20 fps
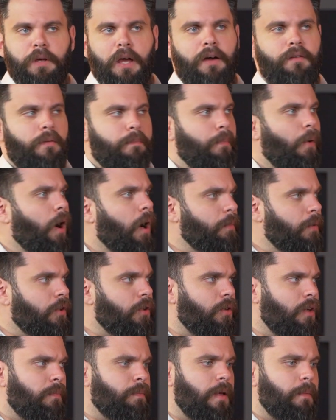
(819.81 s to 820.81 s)
You have a
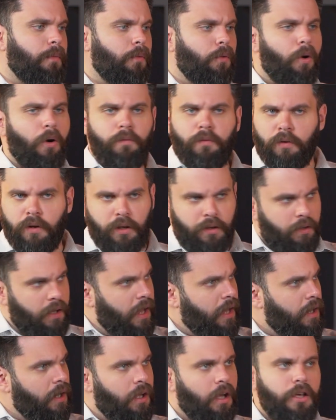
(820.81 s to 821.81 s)
barbecue, you have people over,
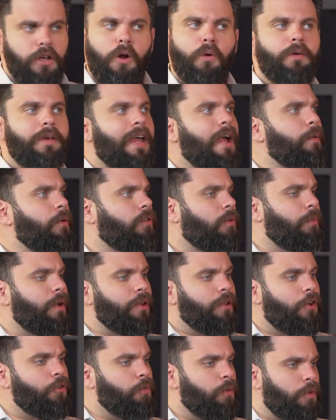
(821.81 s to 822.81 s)
you don't care what somebody does